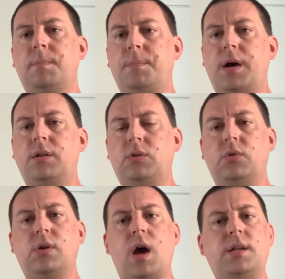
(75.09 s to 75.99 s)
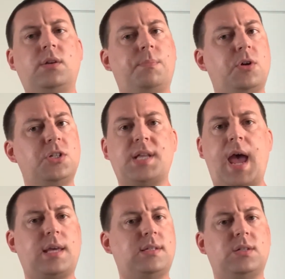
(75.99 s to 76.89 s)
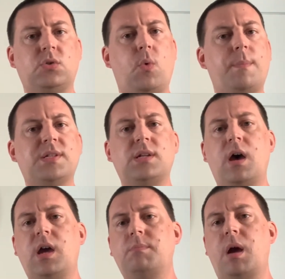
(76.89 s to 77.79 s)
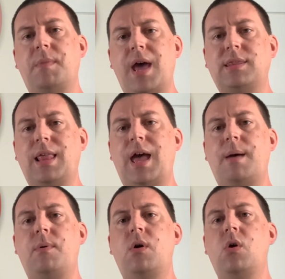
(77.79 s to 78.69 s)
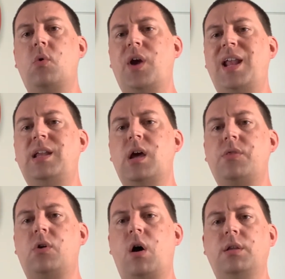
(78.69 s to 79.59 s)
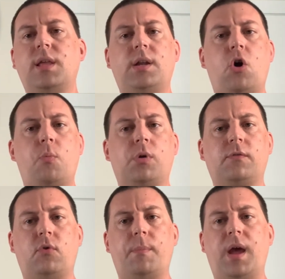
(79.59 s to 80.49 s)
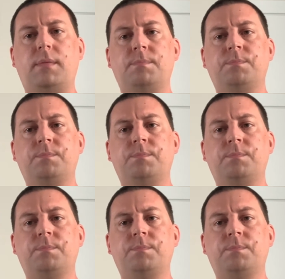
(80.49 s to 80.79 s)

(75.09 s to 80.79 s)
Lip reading: but you do not need to purchase access to WebAssign, MyMathLab, or any other online homework format.